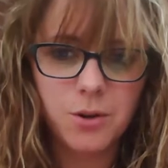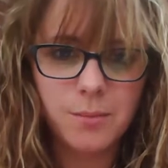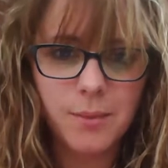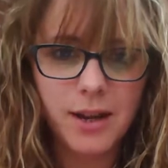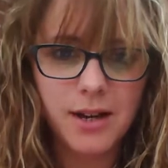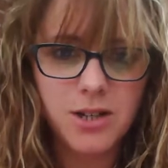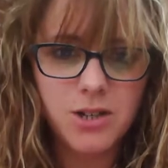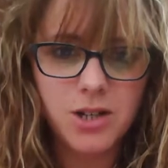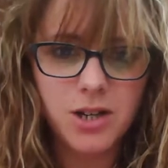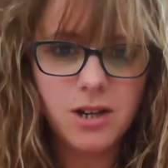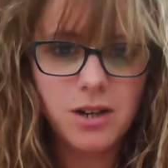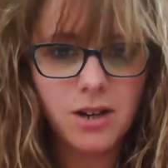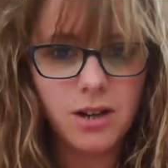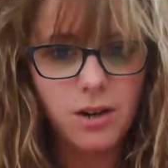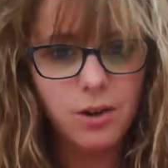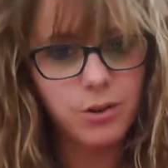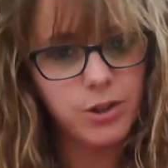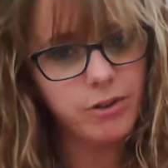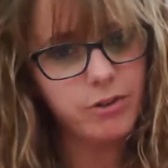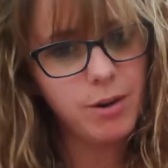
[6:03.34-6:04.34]
manager
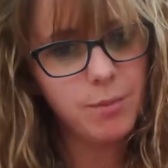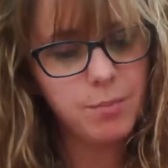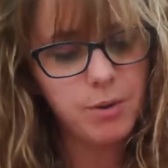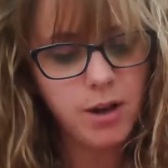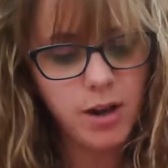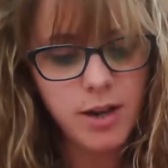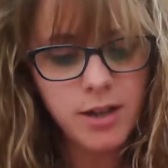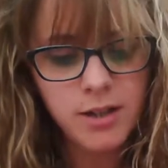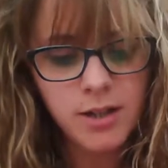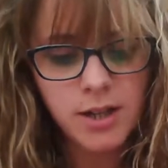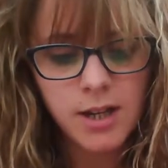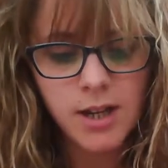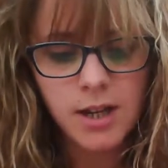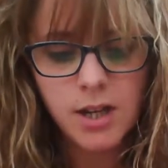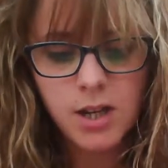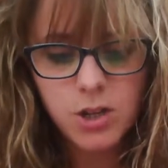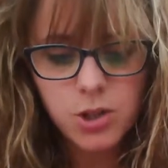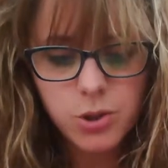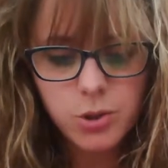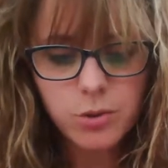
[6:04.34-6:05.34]
or your upline,
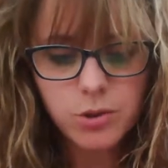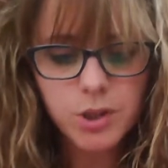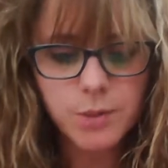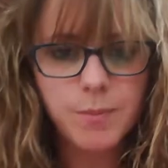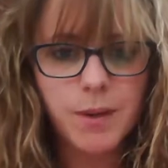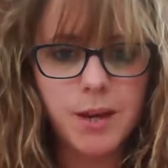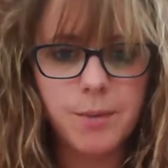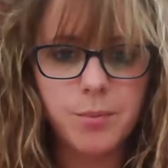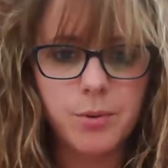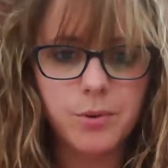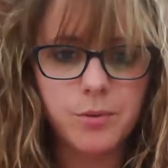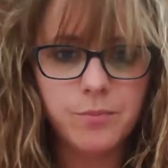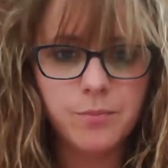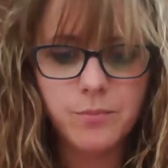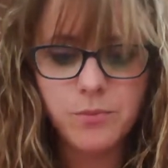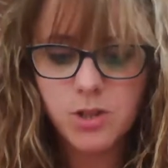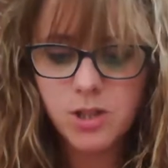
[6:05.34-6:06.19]
talk to people.